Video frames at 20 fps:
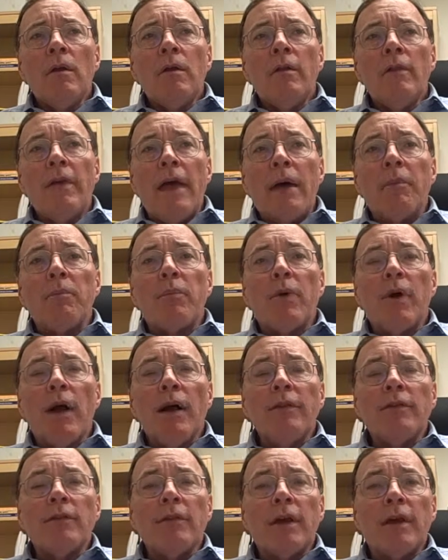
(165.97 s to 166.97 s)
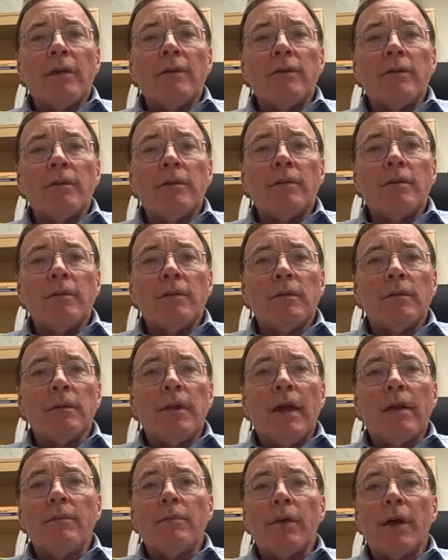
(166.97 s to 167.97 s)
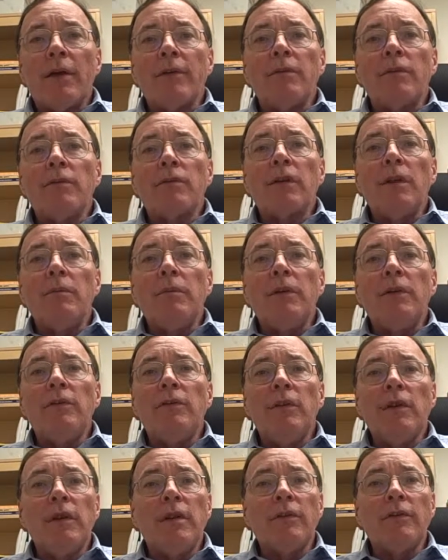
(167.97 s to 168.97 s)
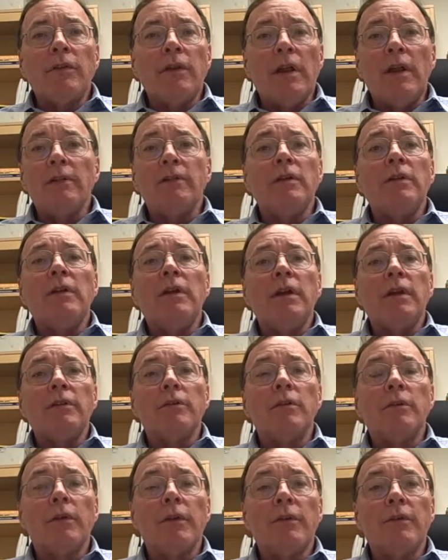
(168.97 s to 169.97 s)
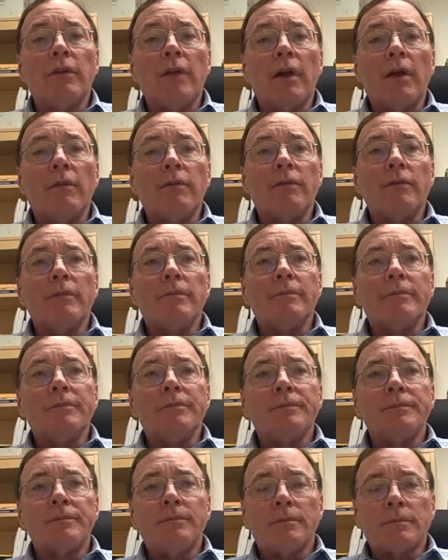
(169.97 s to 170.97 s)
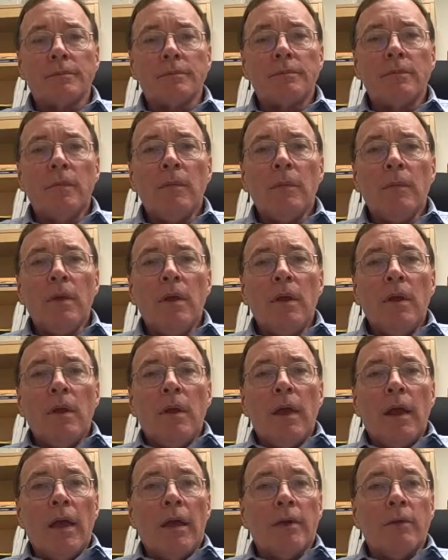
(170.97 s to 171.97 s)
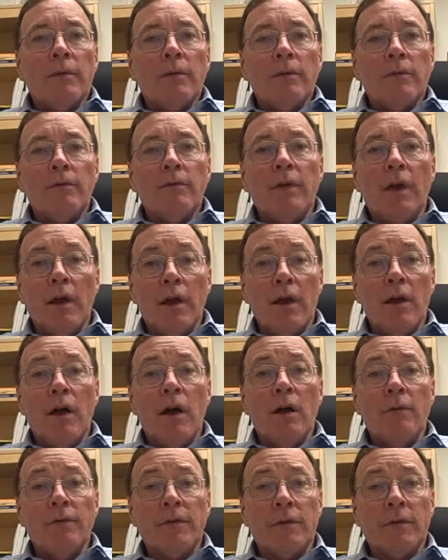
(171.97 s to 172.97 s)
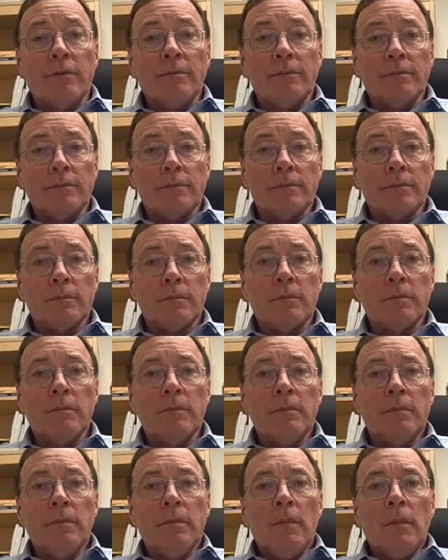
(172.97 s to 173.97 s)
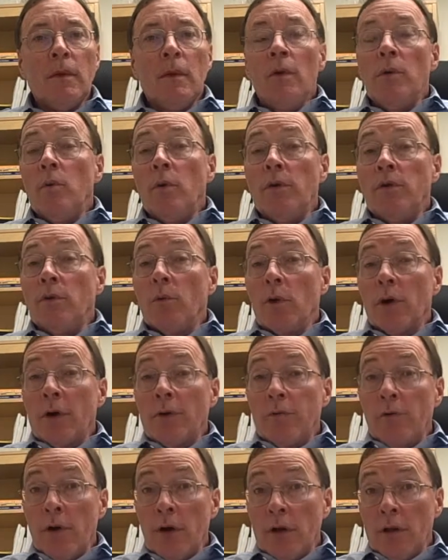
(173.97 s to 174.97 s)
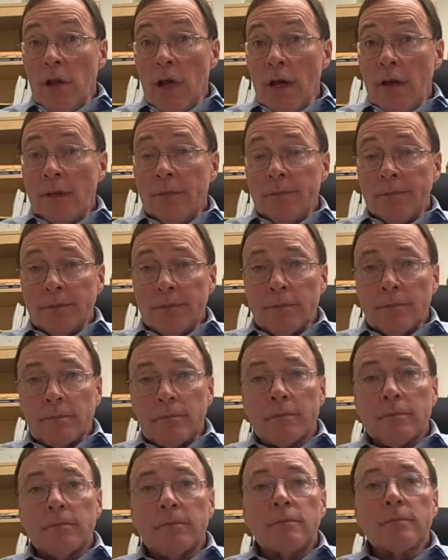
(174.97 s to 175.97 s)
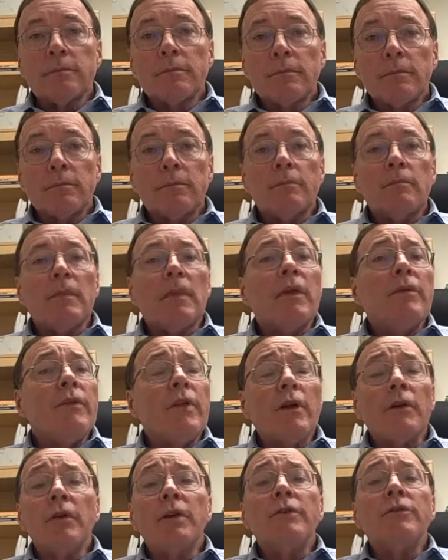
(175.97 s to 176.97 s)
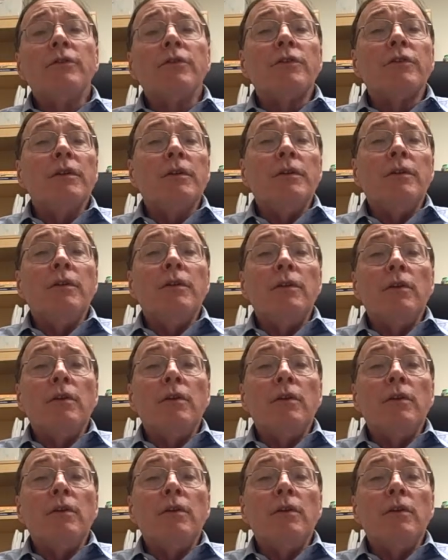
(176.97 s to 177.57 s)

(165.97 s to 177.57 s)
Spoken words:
That process can be seen as an entity unto itself. And very often, when you're working for a client, they're interested in